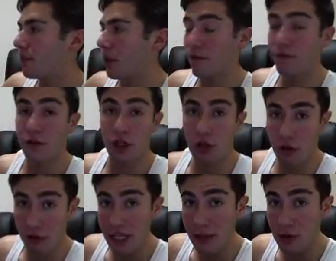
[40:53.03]
But for the
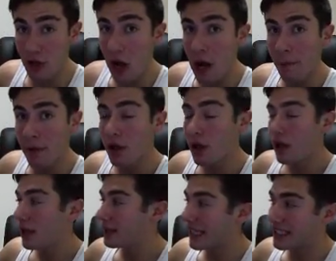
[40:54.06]
cream drop,
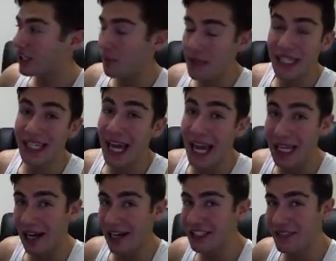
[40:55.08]
that's going to be
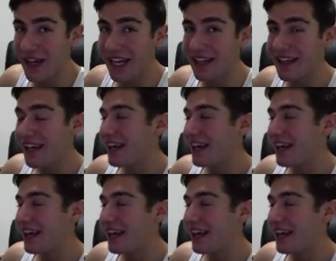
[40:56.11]
chaos, man.